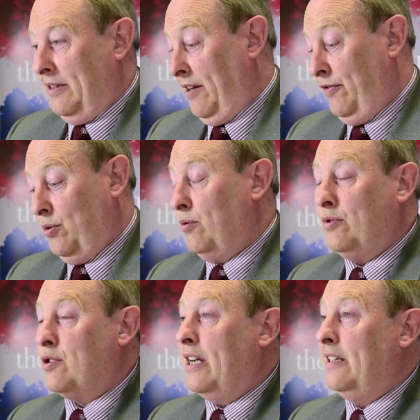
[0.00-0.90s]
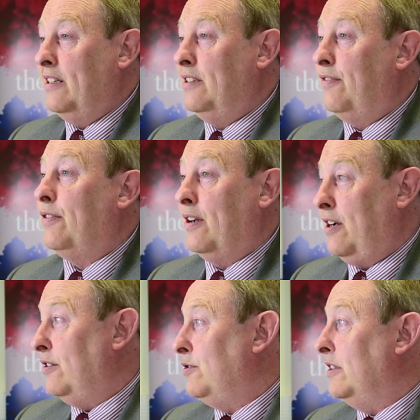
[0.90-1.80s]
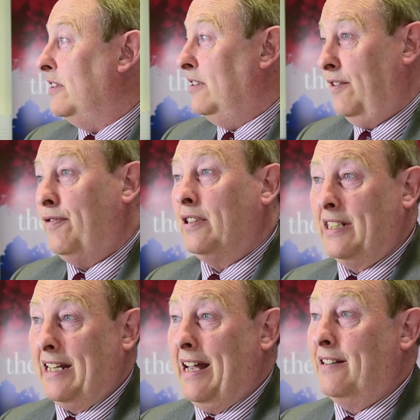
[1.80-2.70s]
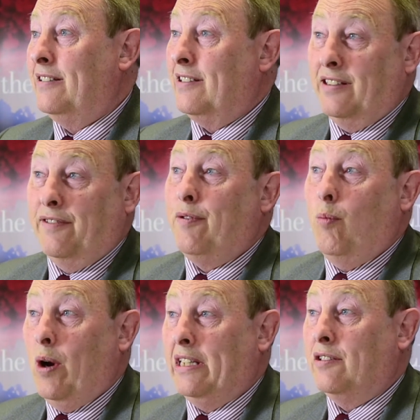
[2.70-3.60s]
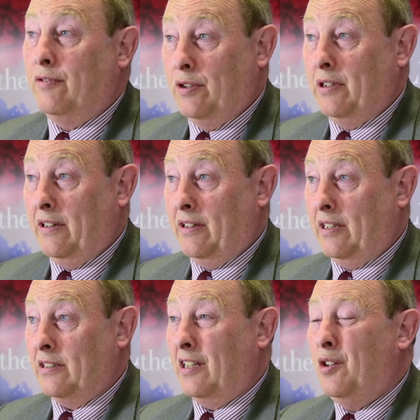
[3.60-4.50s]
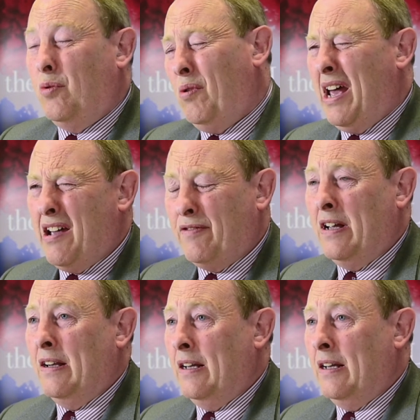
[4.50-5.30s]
Now, if you're all trained in different countries and different standards and different ways of doing things, and you all have